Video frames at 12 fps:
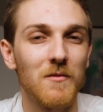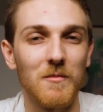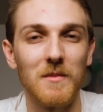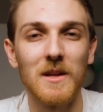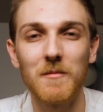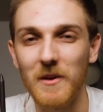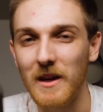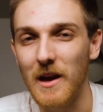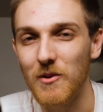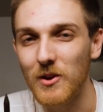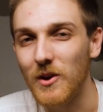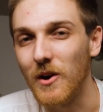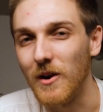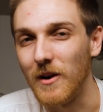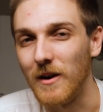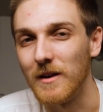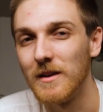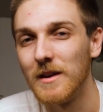for me to pick out a
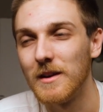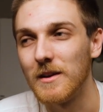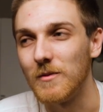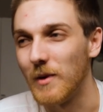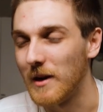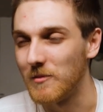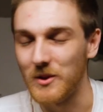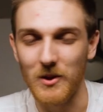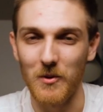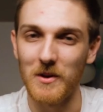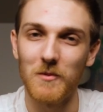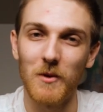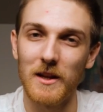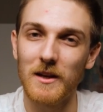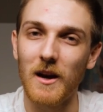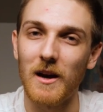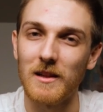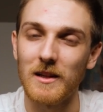car, when I was going away to
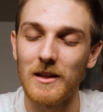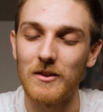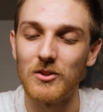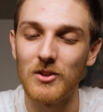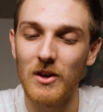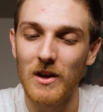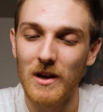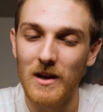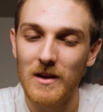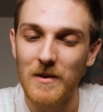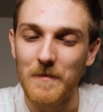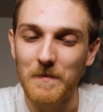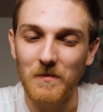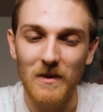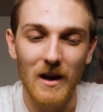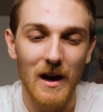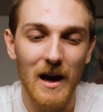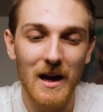college,
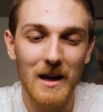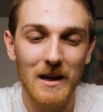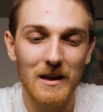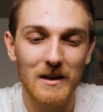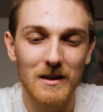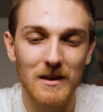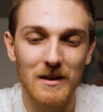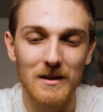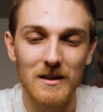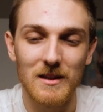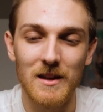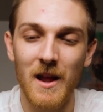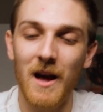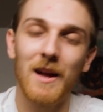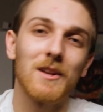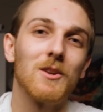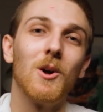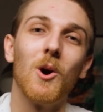I did
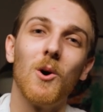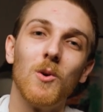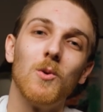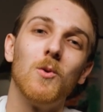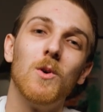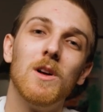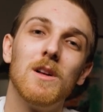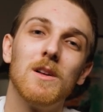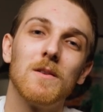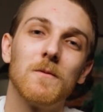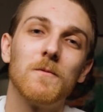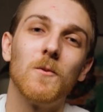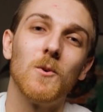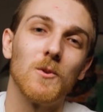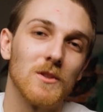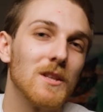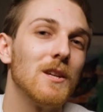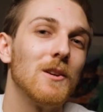not go full
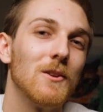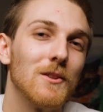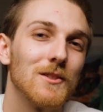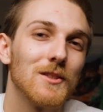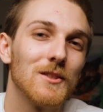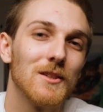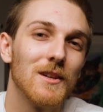tilt